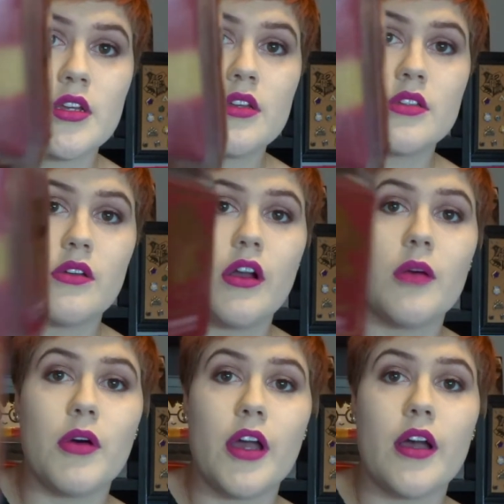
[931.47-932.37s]
So I got
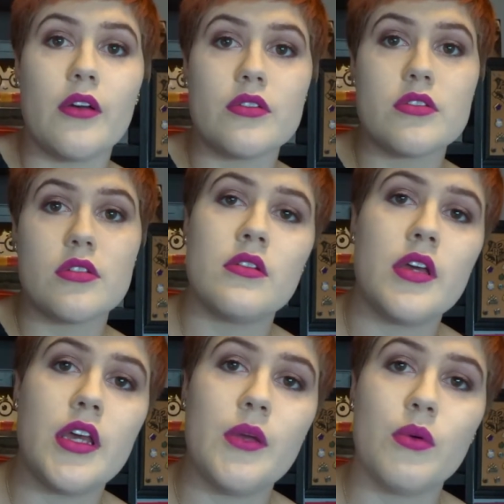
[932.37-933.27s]
my house.
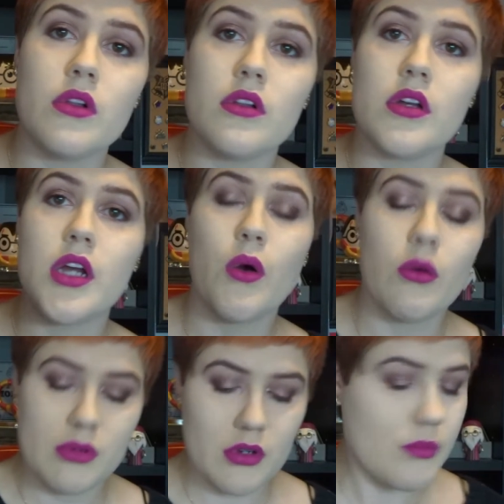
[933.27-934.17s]
He will go
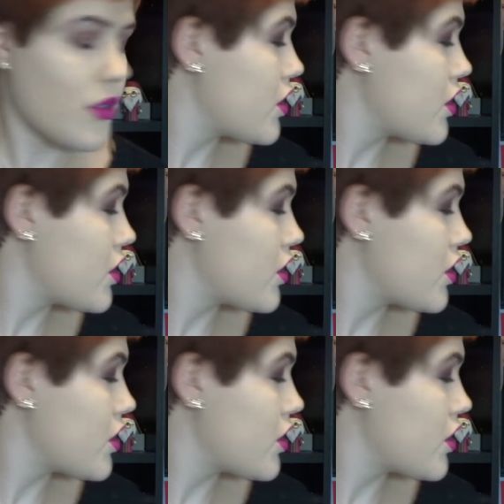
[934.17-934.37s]
up on my